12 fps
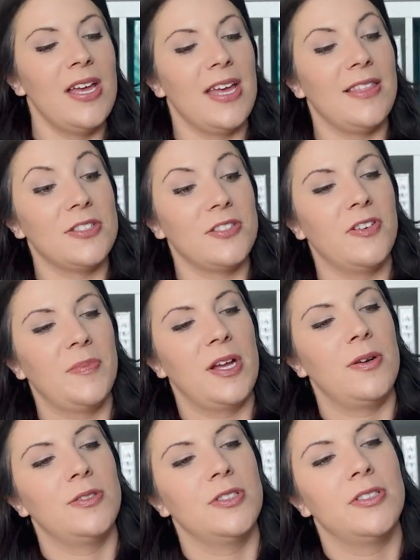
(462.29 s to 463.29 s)
And these are for my
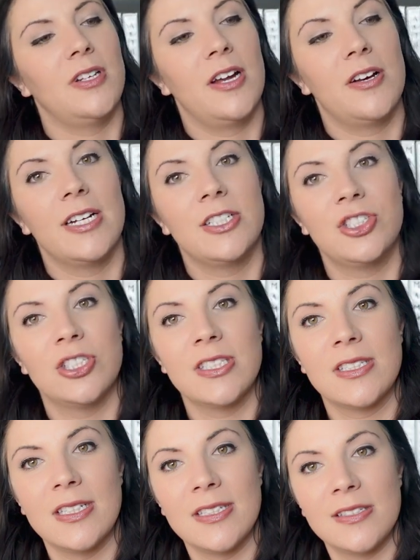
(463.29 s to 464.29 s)
older daughter. It's
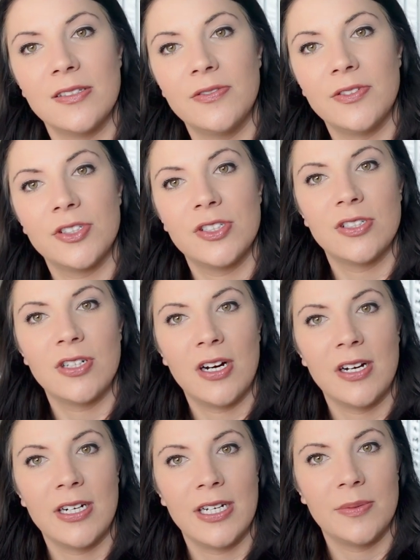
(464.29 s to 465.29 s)
just a silver
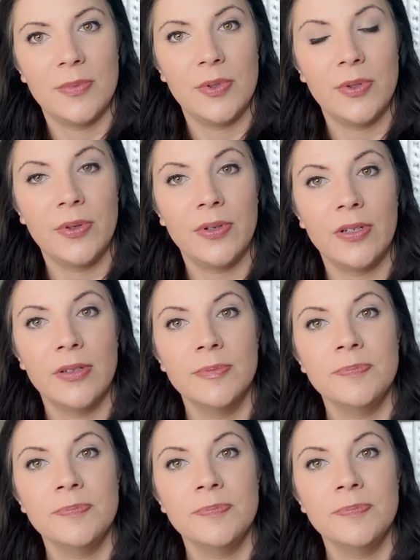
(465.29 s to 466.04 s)
star and moon.